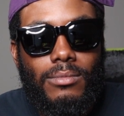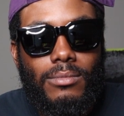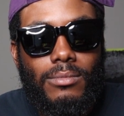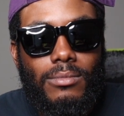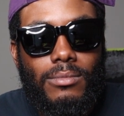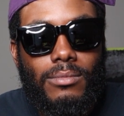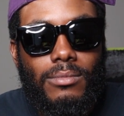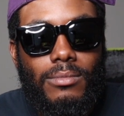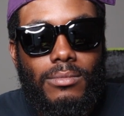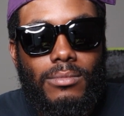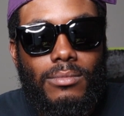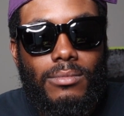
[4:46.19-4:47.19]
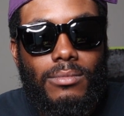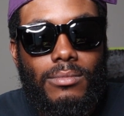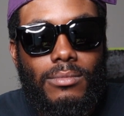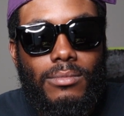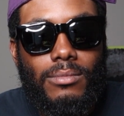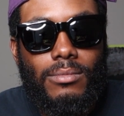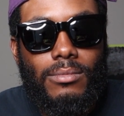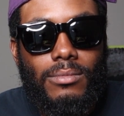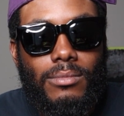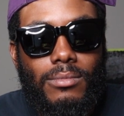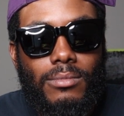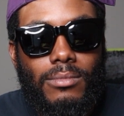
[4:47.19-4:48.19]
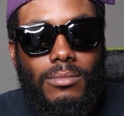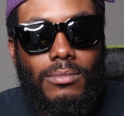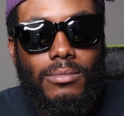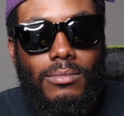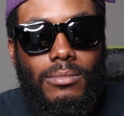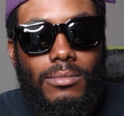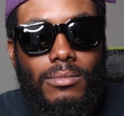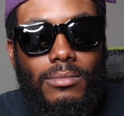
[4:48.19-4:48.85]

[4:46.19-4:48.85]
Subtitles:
This person isn't speaking.